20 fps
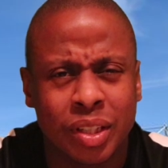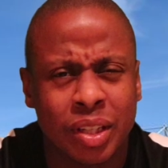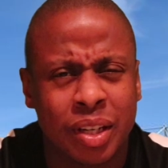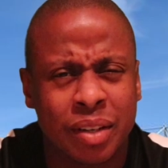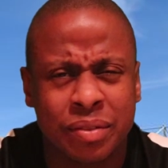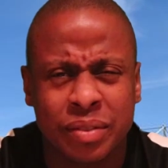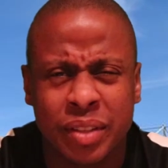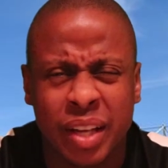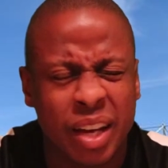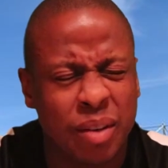
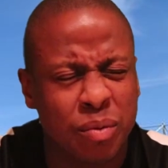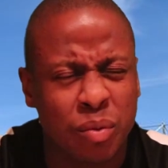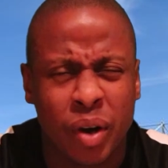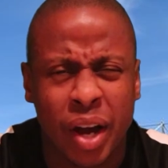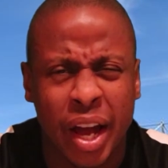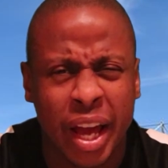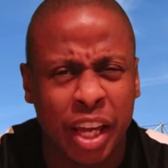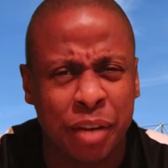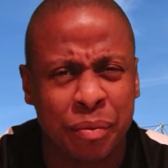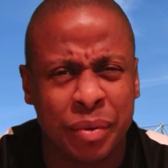after,
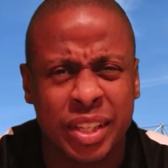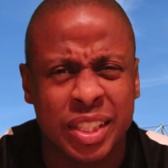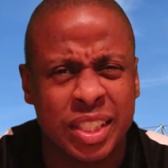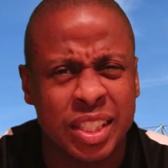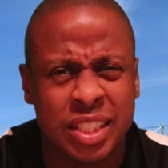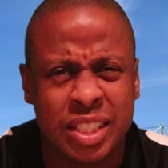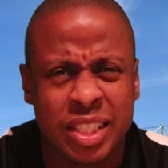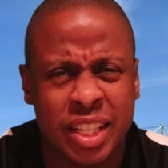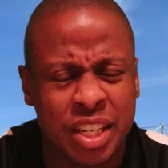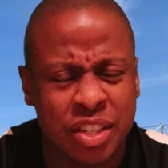8 minutes
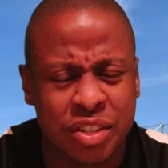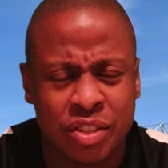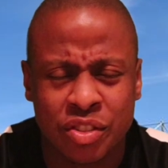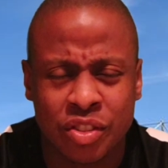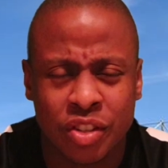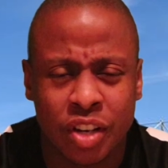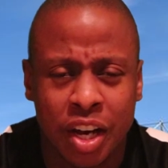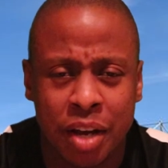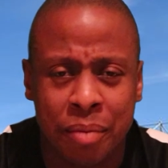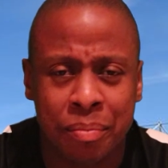into extra
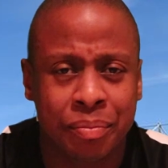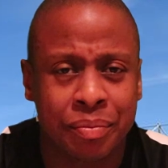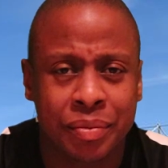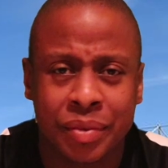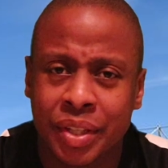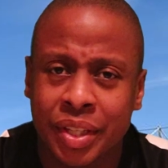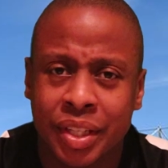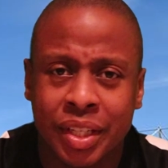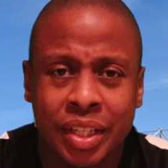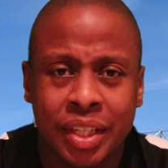time.
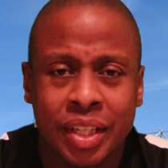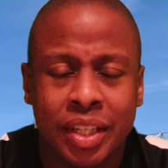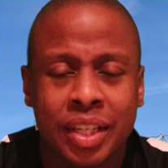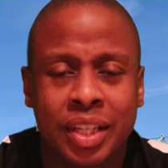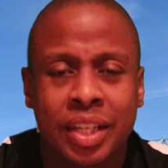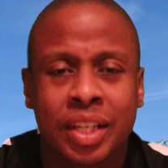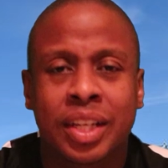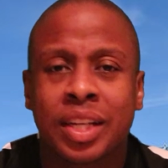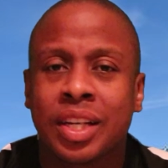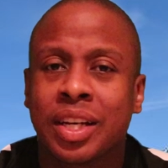
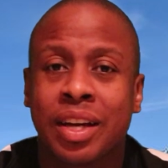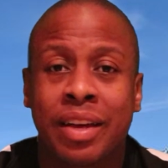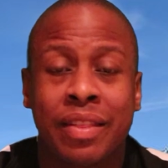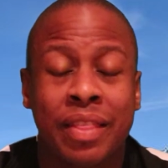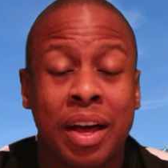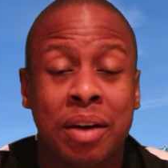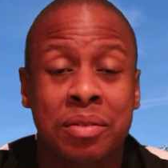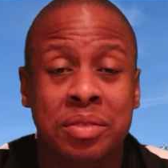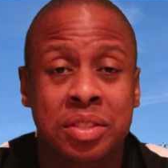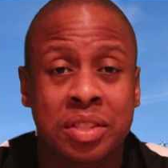
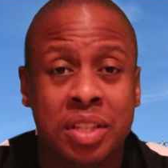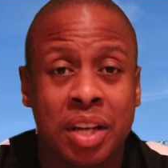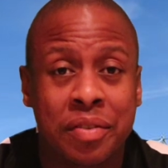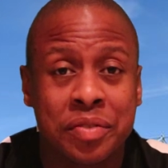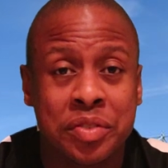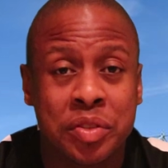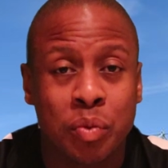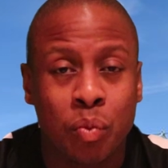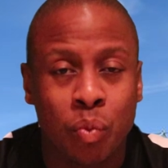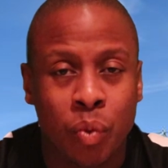And that was
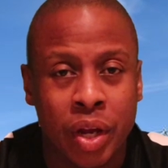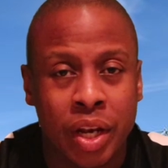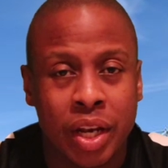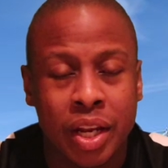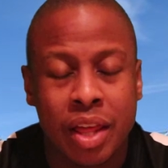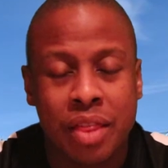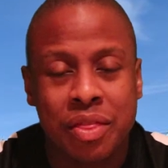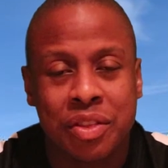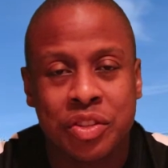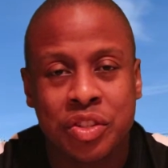enough to win
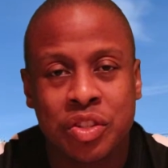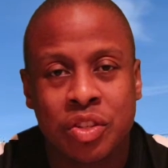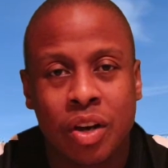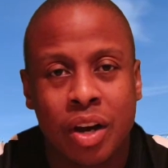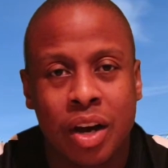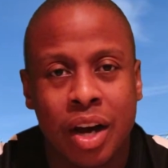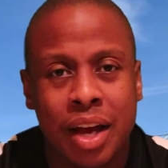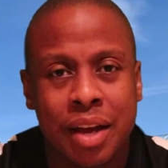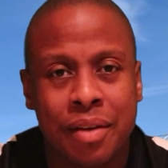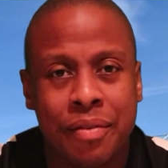the
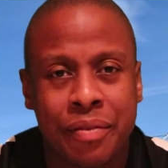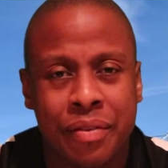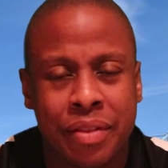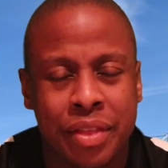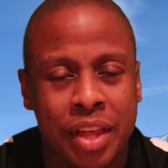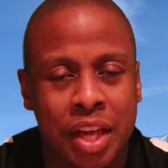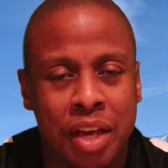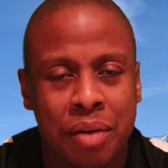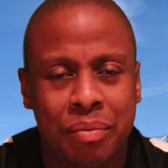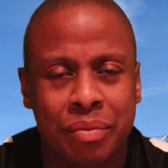tie for
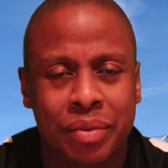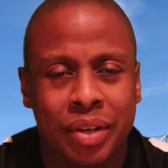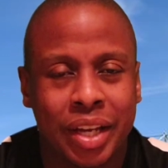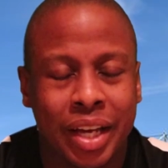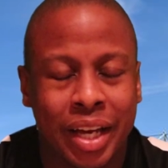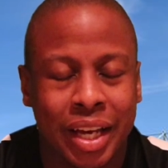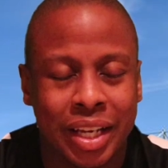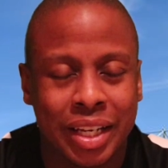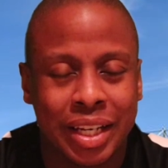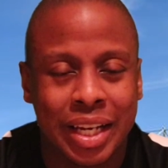them.
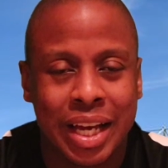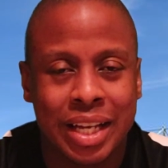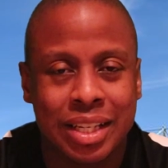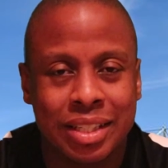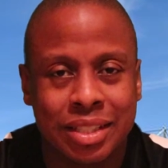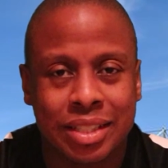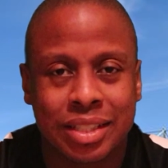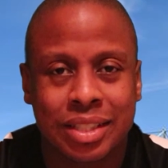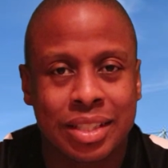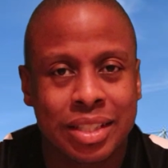And
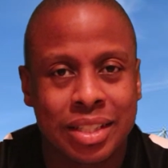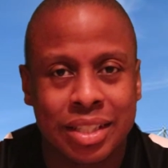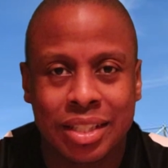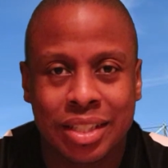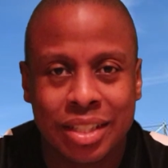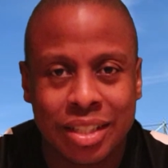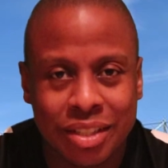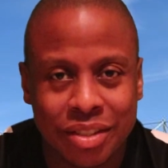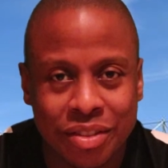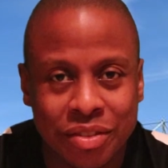that's
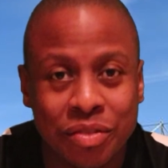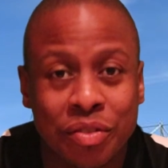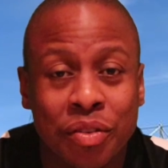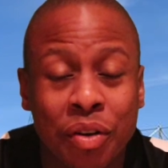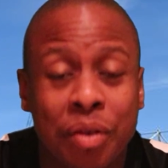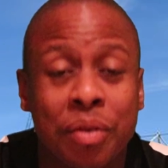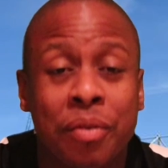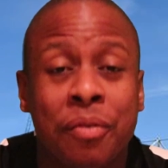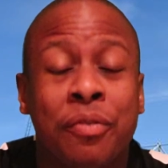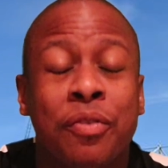
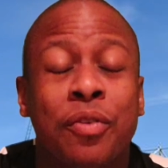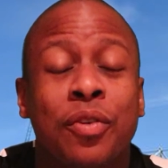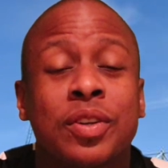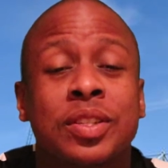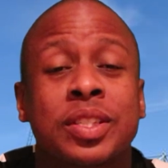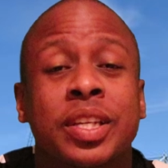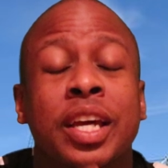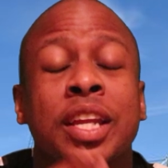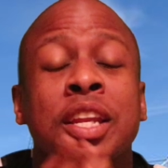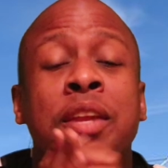Nottingham
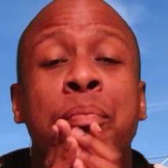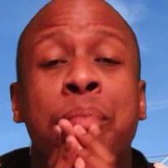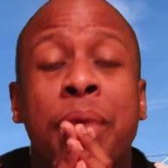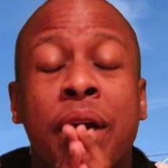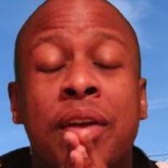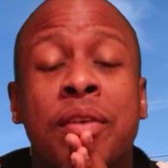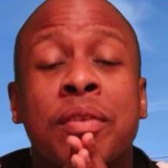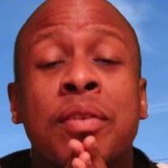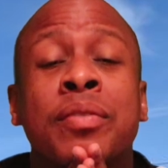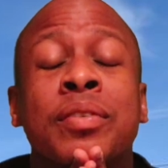Forest getting the
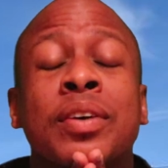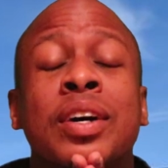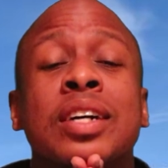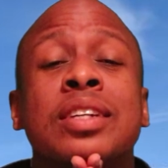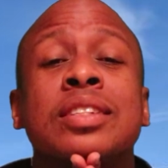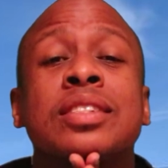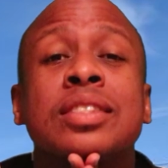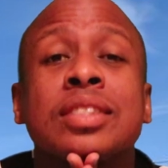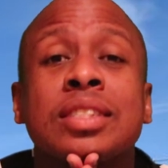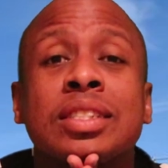better of
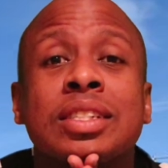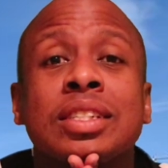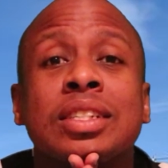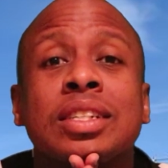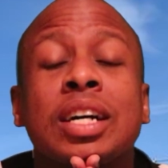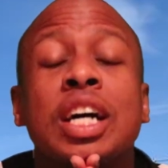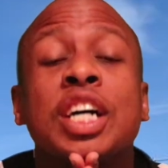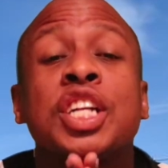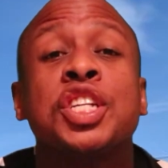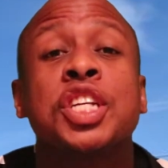us.
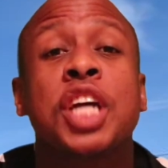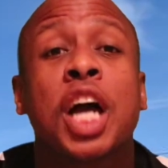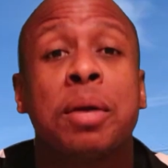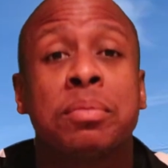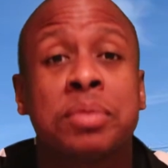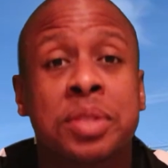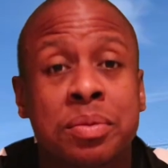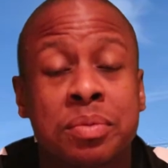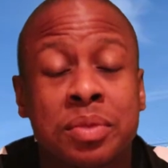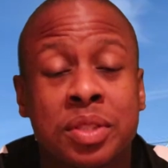A
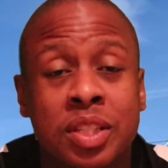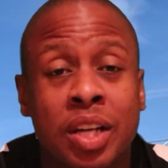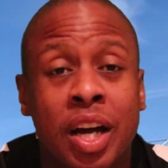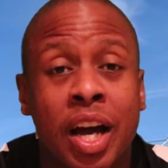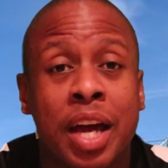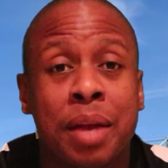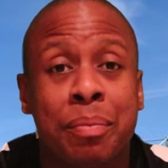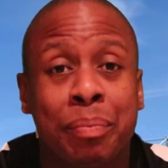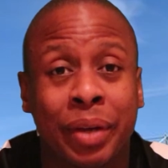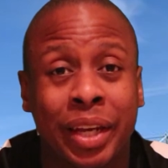championship
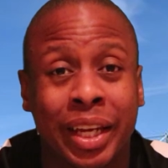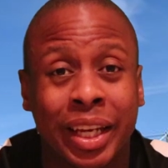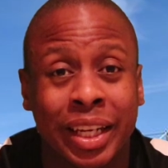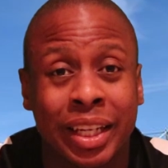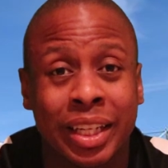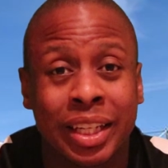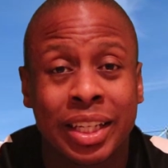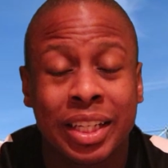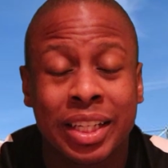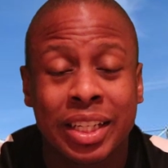side
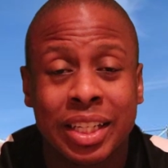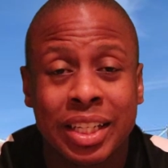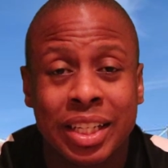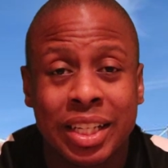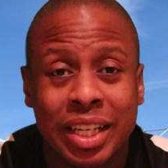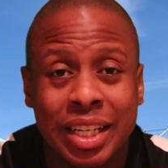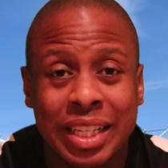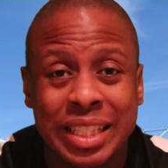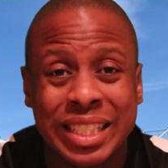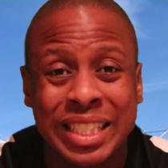beating
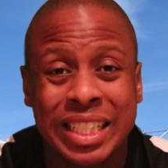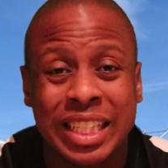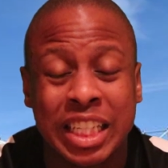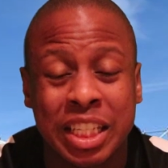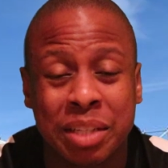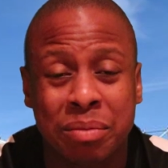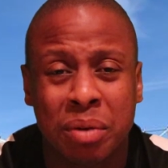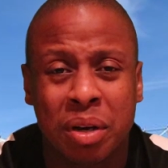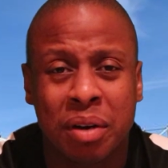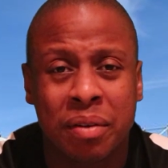a
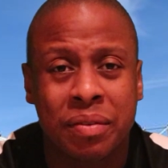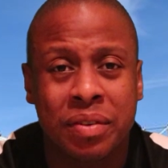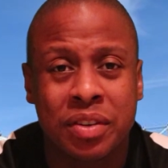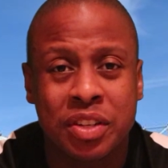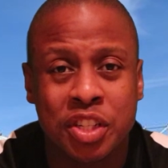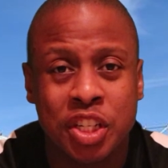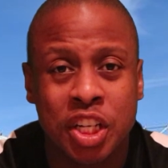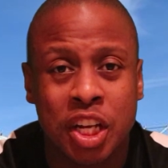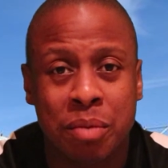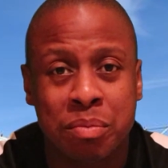team of
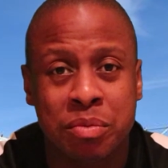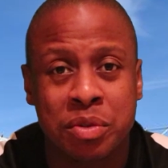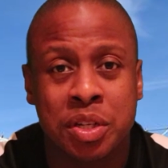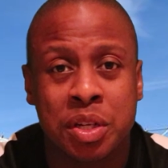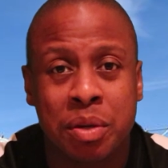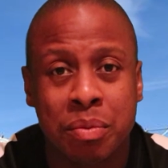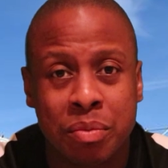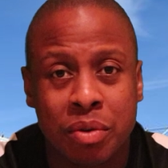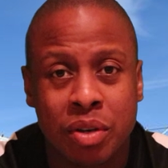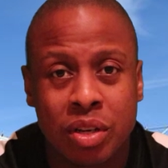
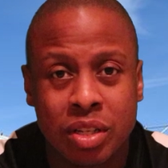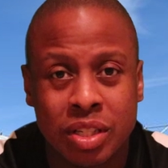championship